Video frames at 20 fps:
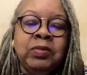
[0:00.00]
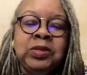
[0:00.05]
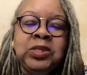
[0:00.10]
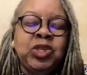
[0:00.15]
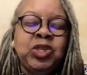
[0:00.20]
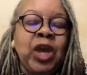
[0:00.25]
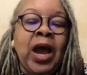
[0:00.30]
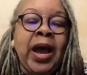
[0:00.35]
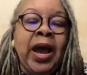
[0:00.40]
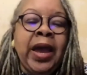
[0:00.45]

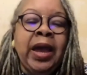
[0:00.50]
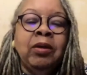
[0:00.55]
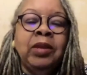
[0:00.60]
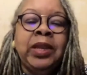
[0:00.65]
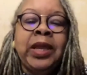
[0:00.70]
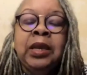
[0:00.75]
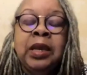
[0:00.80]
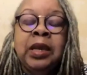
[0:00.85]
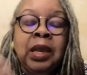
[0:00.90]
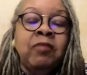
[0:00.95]

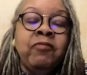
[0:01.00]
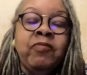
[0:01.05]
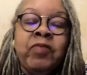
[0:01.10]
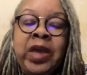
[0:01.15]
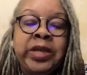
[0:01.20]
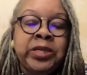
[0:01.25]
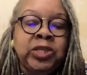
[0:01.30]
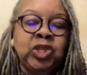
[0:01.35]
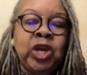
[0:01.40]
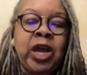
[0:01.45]
child and love
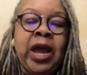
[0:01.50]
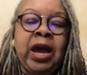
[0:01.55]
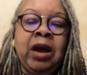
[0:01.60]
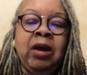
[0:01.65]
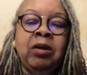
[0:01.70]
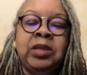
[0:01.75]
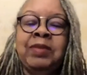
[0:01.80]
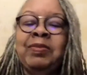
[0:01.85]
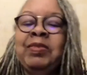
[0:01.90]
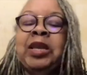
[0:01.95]
their
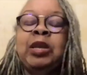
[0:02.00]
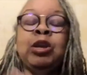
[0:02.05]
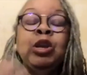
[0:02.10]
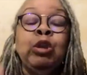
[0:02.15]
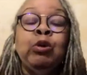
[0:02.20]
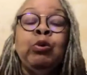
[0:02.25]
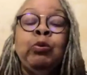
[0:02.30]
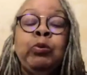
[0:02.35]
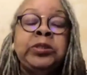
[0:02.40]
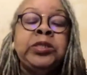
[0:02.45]
child and then
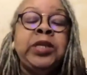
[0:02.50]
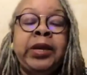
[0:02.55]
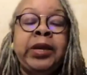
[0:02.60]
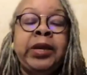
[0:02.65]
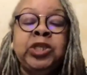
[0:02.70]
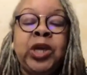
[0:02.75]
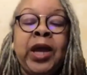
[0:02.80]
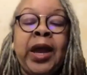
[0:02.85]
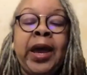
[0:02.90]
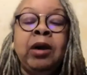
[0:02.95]
lose their
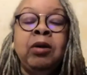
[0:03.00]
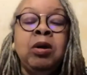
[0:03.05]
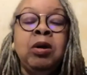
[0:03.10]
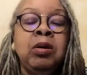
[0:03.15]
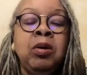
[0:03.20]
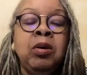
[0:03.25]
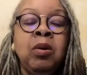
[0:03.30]
child.